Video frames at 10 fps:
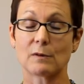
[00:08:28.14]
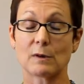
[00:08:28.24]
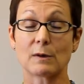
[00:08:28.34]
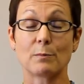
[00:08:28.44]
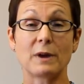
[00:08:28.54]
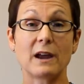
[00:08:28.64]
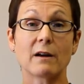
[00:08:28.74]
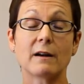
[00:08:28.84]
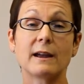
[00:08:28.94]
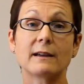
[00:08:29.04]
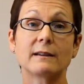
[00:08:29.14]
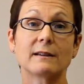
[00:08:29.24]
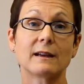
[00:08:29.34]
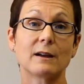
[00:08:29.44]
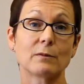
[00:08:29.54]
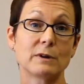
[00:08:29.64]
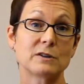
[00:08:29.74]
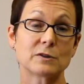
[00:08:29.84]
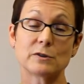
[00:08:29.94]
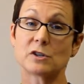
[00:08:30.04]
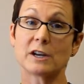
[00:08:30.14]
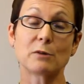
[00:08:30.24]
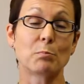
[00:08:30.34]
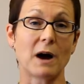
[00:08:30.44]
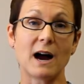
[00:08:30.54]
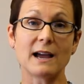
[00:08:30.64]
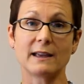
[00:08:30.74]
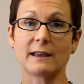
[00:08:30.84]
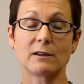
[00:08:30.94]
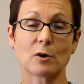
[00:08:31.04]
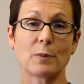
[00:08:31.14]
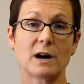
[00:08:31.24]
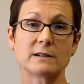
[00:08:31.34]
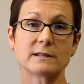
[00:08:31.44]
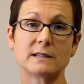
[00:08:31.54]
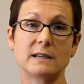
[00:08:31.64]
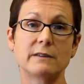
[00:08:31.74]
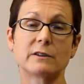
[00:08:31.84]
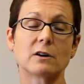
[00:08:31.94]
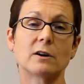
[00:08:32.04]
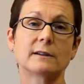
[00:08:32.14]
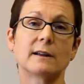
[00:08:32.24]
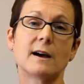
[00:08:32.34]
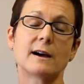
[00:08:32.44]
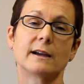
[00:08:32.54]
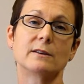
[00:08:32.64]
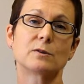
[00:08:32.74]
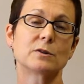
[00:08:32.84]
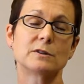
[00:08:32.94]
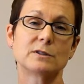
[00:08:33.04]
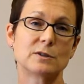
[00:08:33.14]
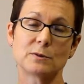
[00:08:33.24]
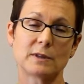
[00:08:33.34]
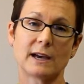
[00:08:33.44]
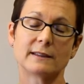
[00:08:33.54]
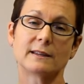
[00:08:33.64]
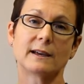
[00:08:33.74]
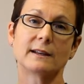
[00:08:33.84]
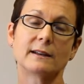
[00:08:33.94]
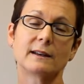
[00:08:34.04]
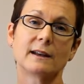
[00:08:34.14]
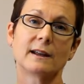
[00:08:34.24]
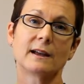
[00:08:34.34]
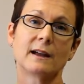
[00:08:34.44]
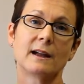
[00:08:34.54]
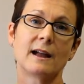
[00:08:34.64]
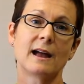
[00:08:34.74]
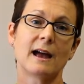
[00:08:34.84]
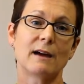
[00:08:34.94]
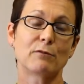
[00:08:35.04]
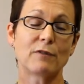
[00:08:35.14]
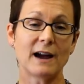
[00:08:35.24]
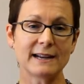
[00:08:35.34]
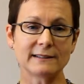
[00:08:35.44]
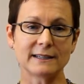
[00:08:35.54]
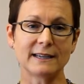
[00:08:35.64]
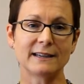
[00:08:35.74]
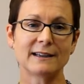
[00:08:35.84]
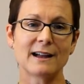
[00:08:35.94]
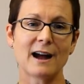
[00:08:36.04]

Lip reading: comparing, researching, and buying your policy even online. You couldn't do that then. And finally,